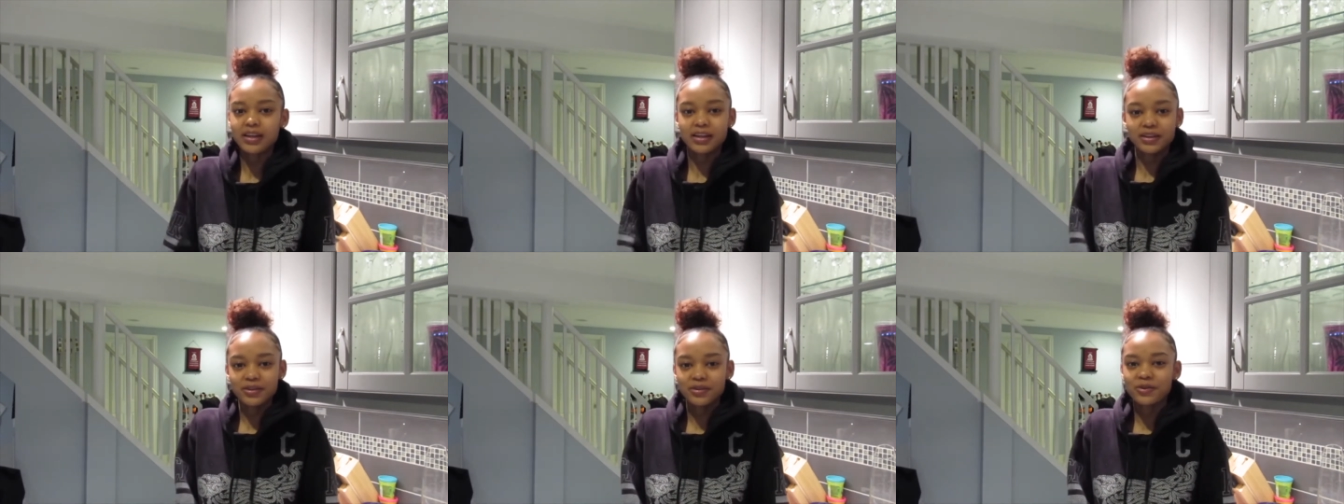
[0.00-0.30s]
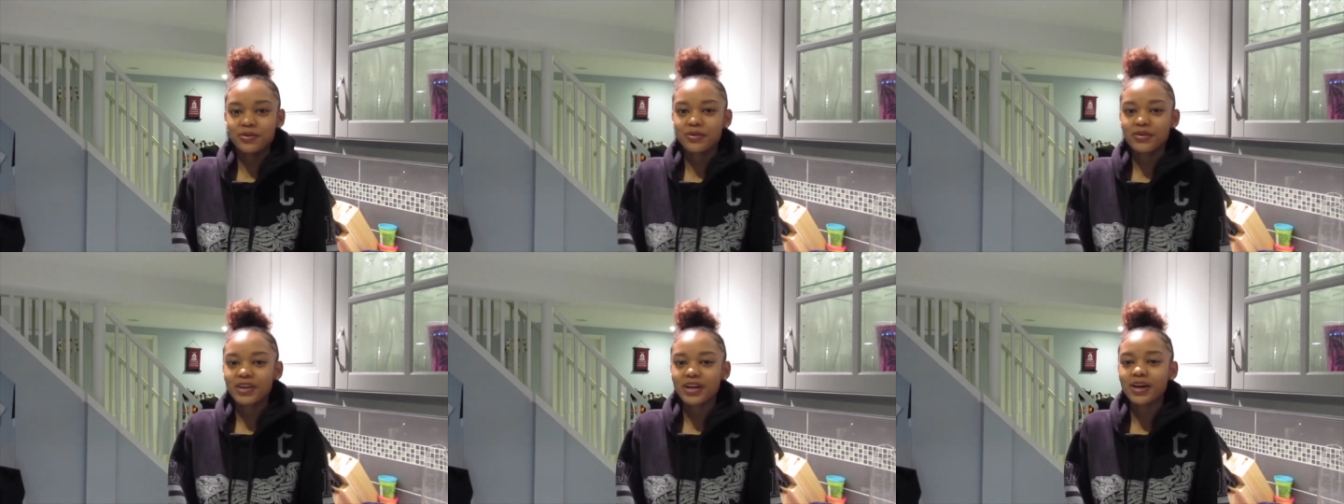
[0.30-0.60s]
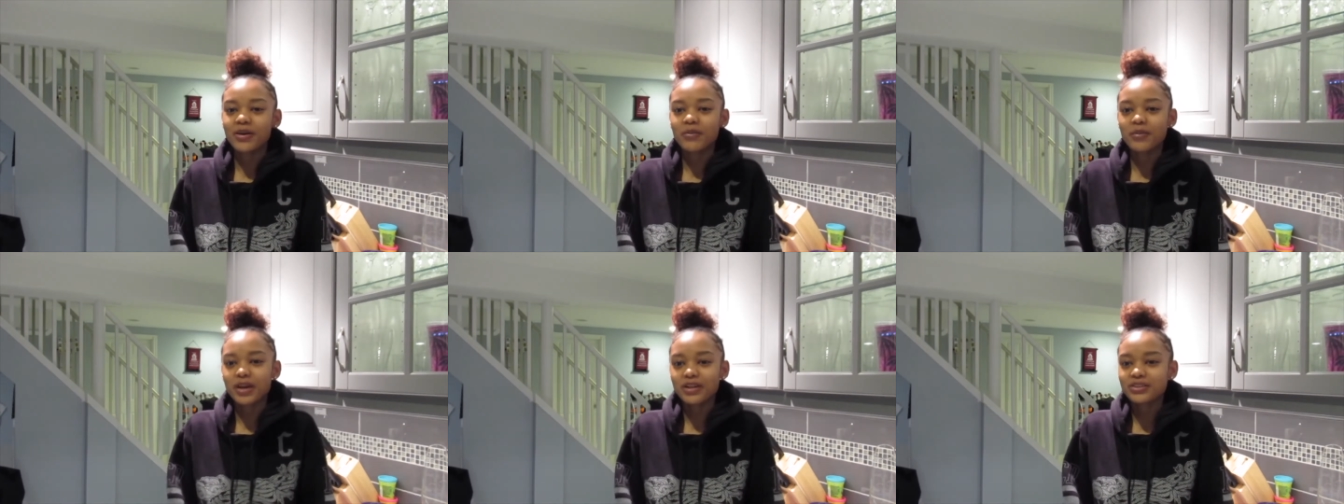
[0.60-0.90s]
Like you know,
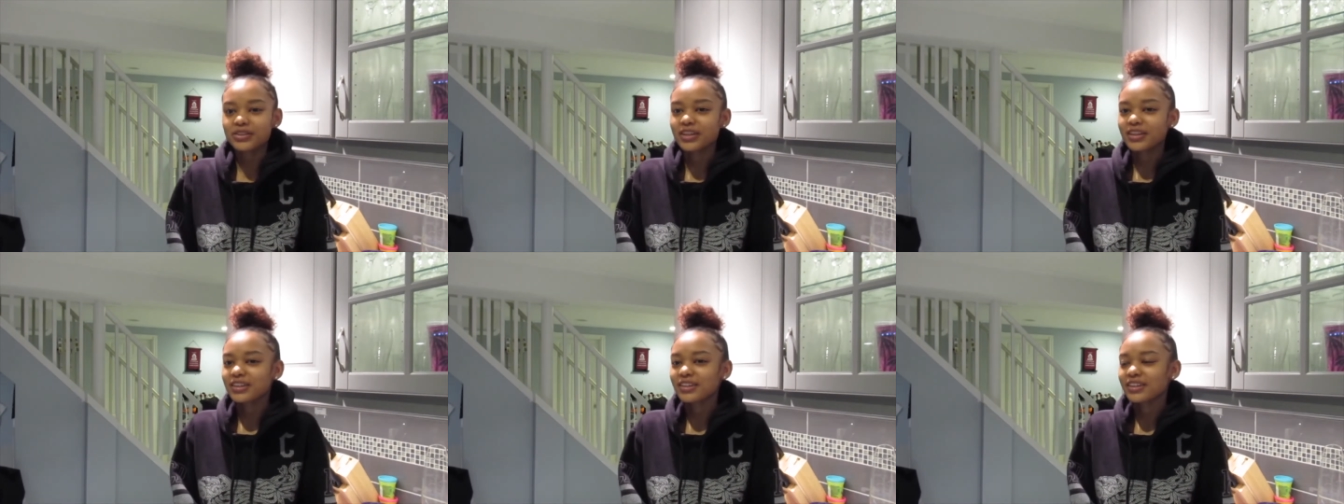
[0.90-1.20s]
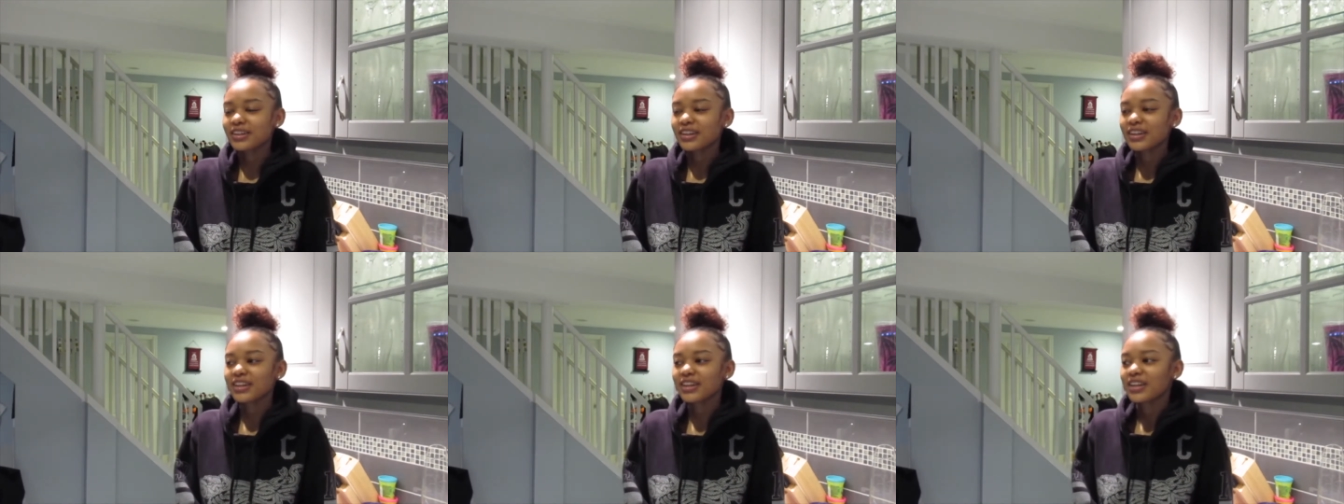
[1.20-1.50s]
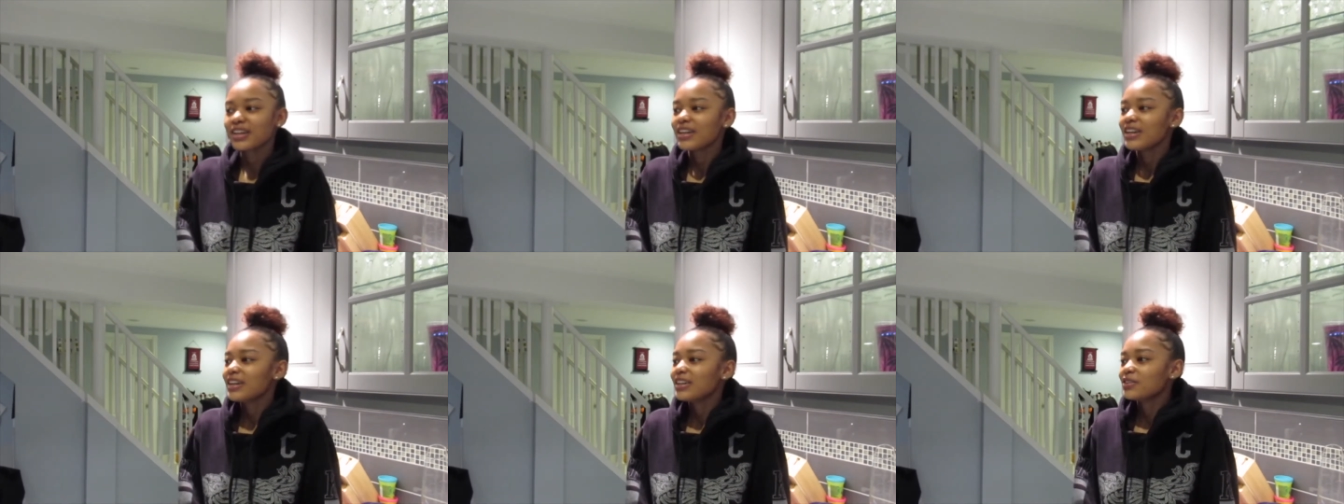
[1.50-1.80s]
like I'm not trying to like
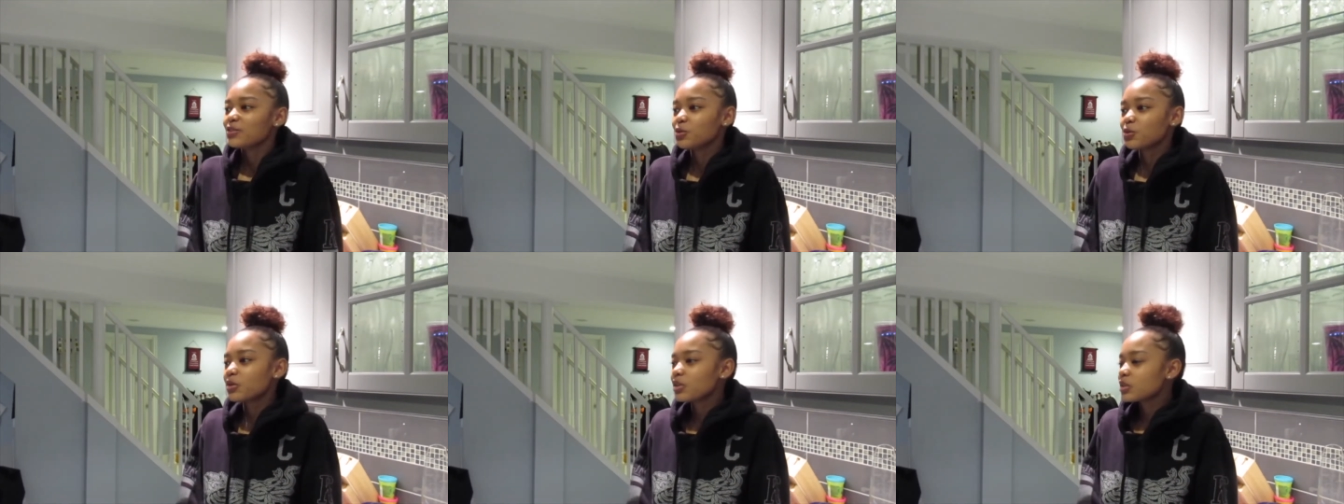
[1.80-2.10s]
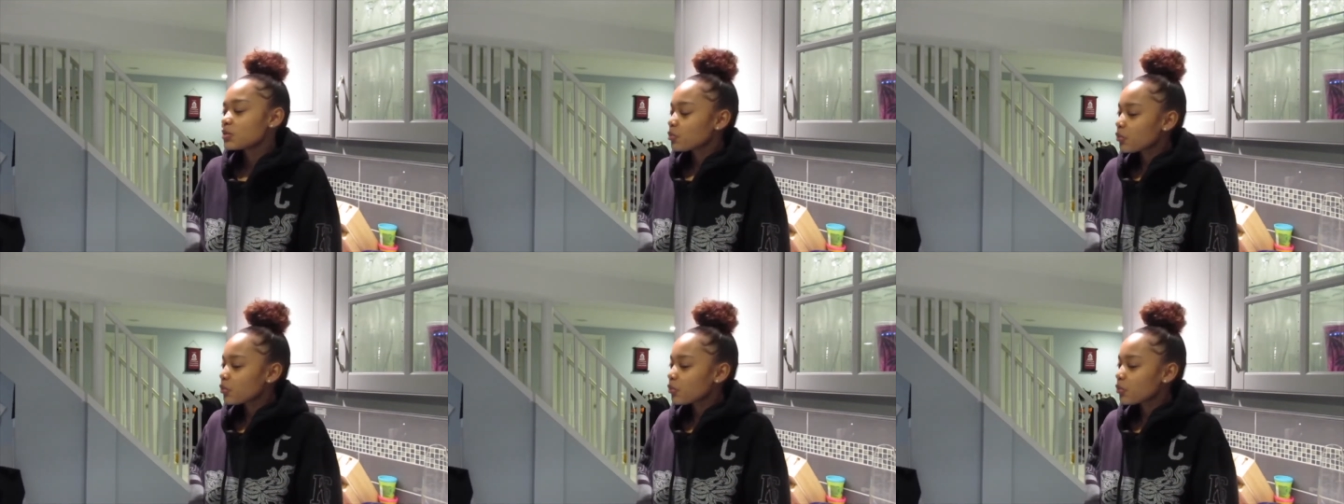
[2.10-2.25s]
do this